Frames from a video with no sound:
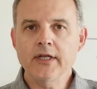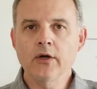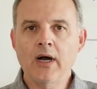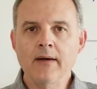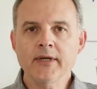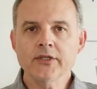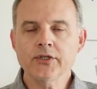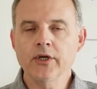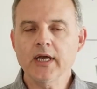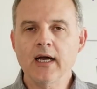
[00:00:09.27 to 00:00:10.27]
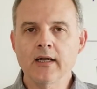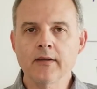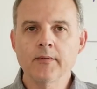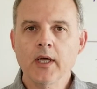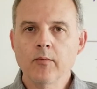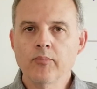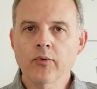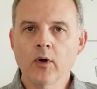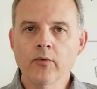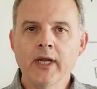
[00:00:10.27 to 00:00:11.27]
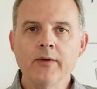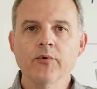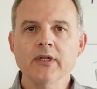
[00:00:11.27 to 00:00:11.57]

video, I'm going to show you how to prorate